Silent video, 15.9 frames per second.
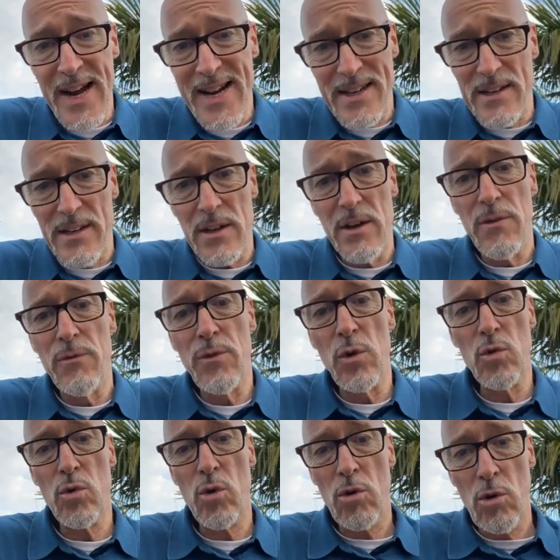that
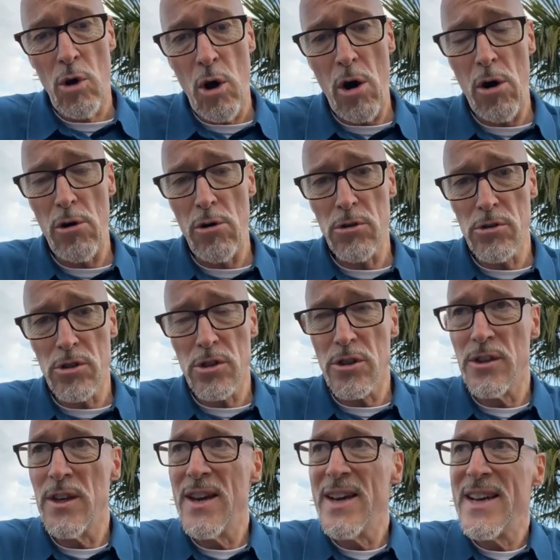will
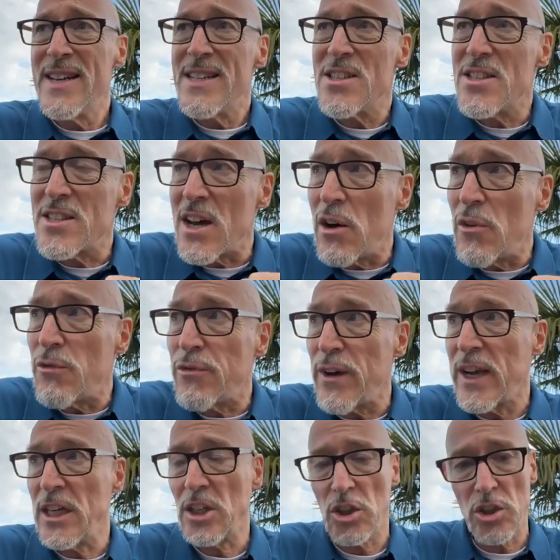cause
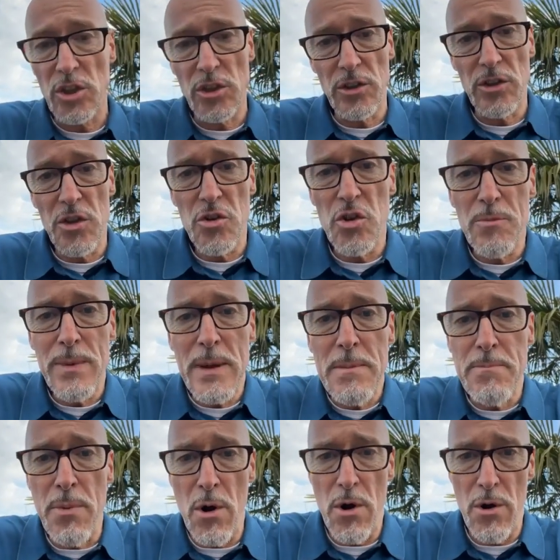salvation to
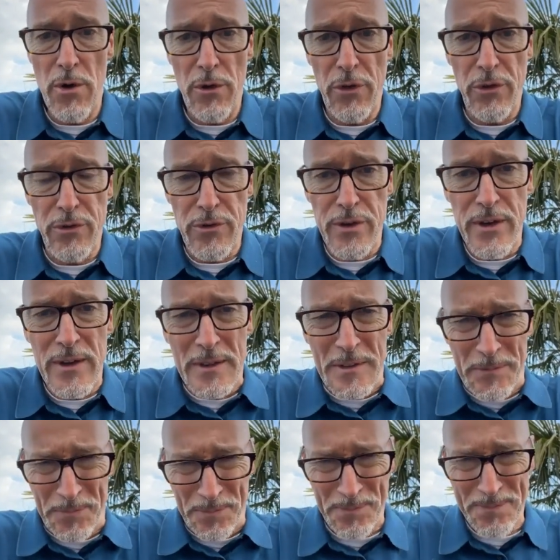be birthed
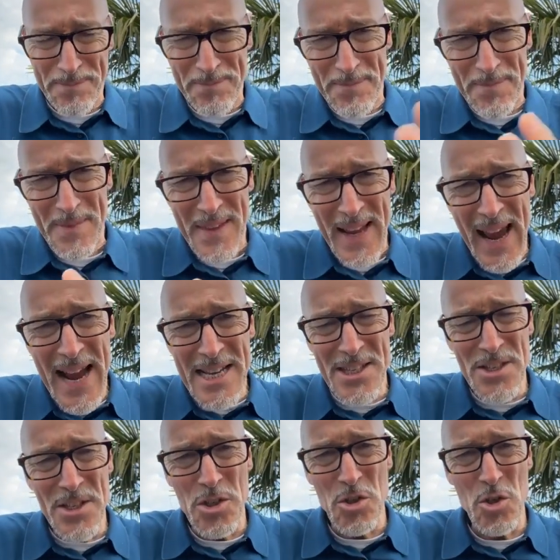
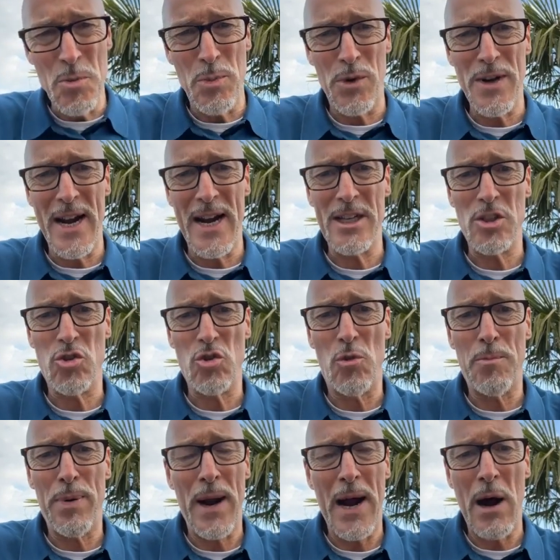as the
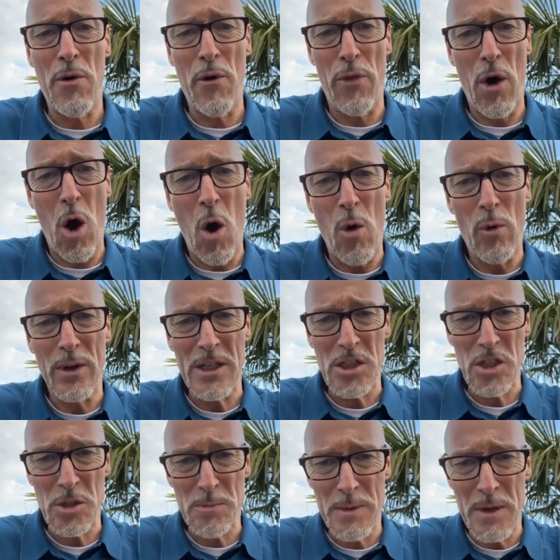supernatural power, the
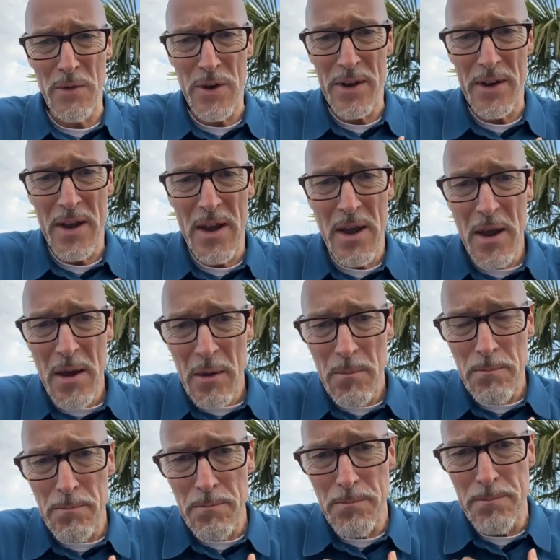Holy Spirit,
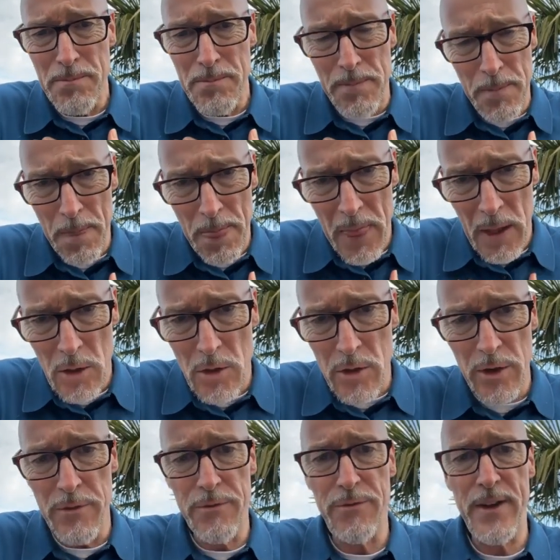
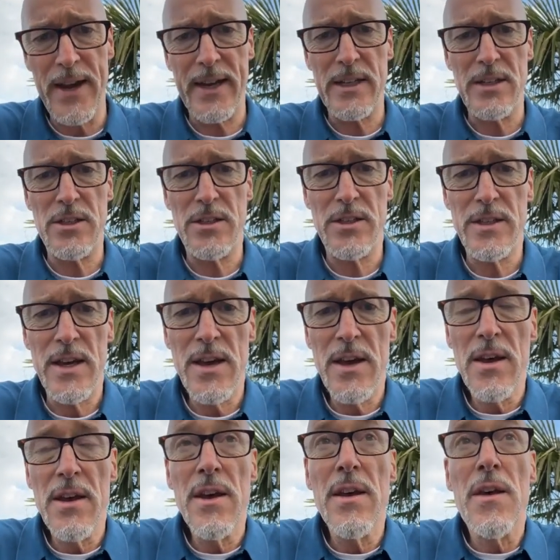convicts
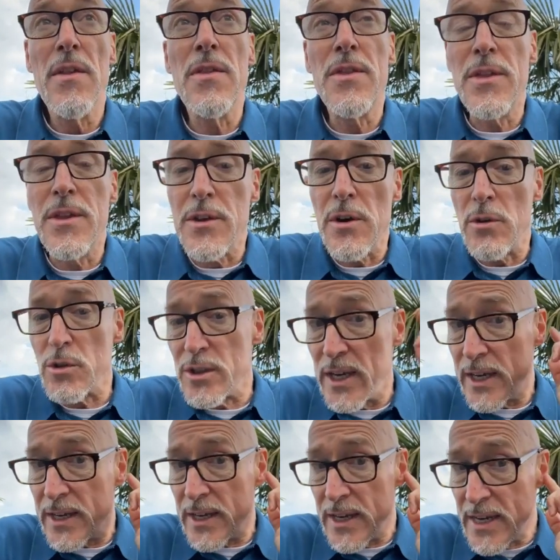
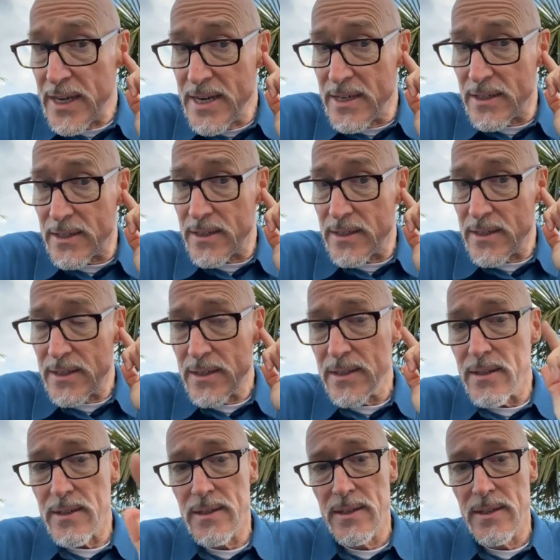those that hear